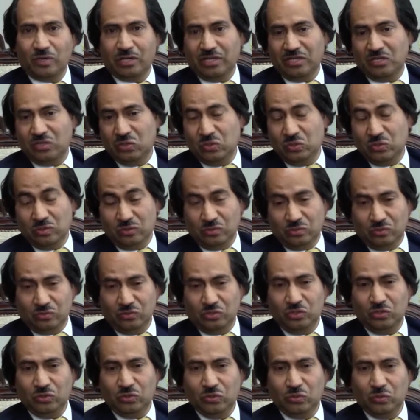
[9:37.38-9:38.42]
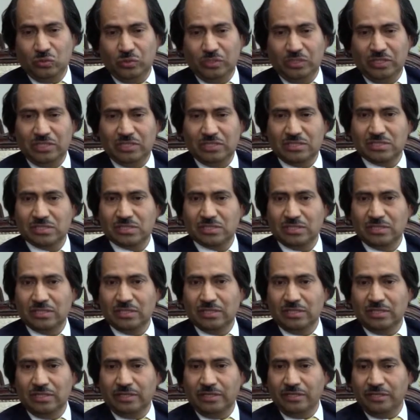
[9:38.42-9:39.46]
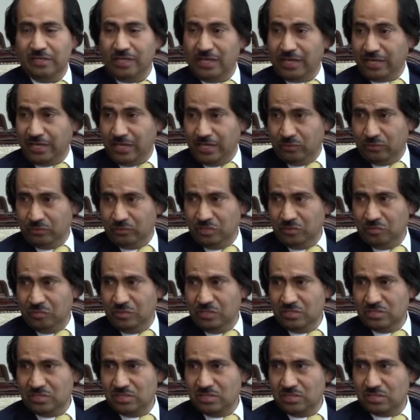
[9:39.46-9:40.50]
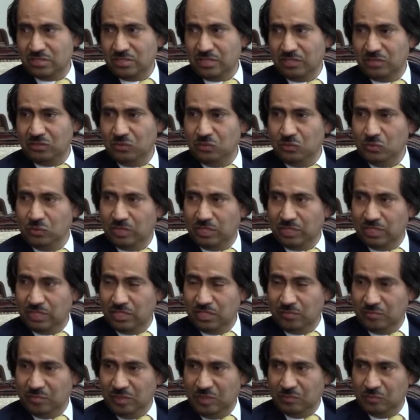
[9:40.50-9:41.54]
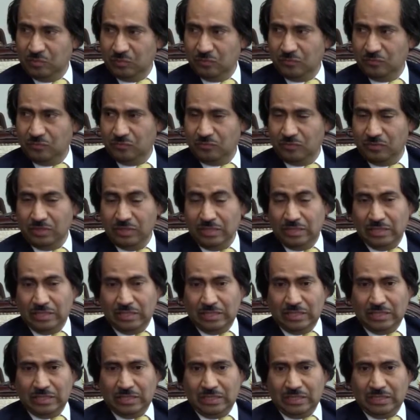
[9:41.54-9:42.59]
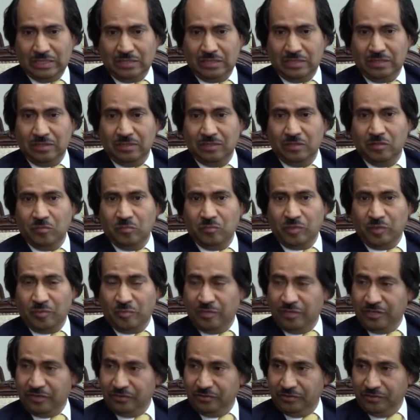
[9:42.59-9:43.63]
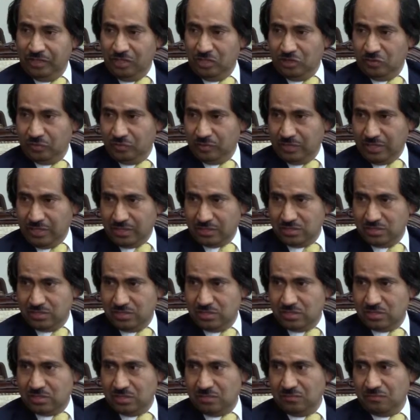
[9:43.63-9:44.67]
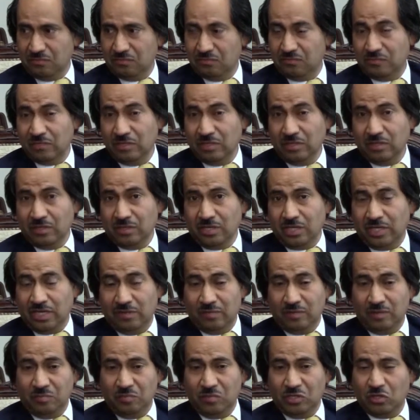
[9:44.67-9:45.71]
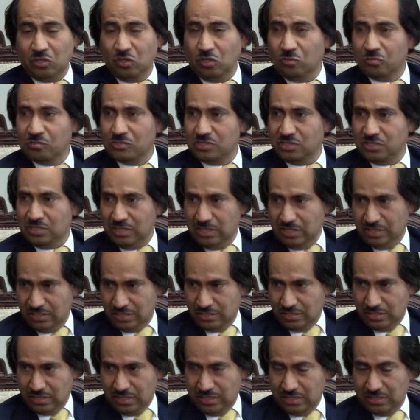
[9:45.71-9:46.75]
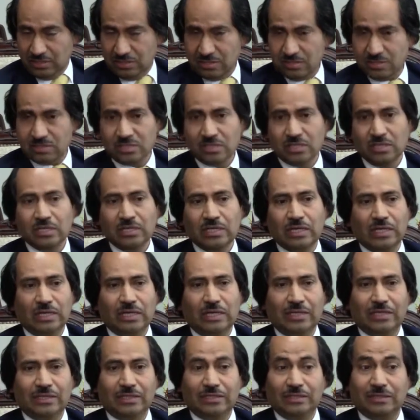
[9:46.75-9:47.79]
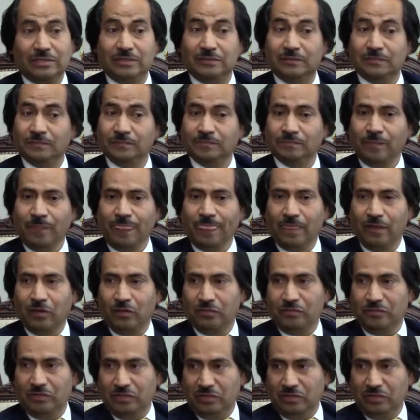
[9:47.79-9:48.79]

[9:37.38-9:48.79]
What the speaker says: What I continue doing is like in the accounting business. I do help people prepare their income taxes and help them become citizens of